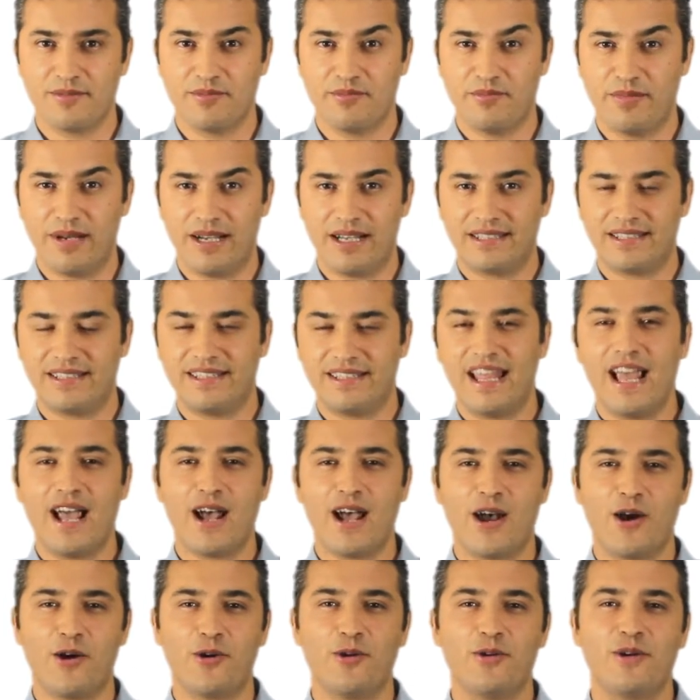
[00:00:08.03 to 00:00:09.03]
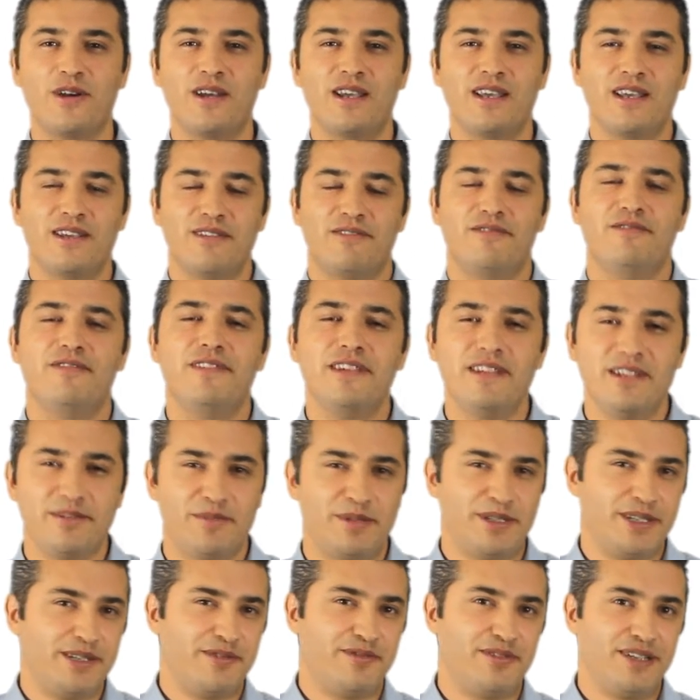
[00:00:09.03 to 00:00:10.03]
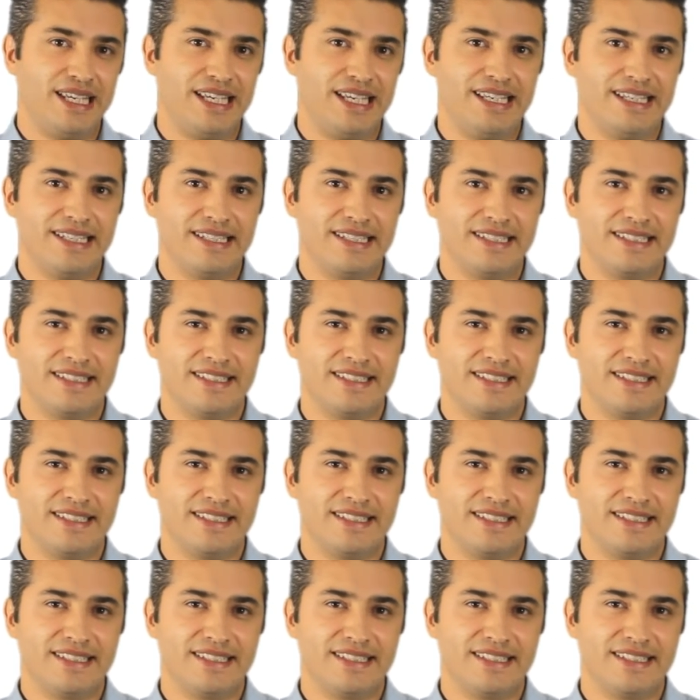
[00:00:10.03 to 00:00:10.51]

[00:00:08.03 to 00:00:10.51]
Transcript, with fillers: but now, very briefly,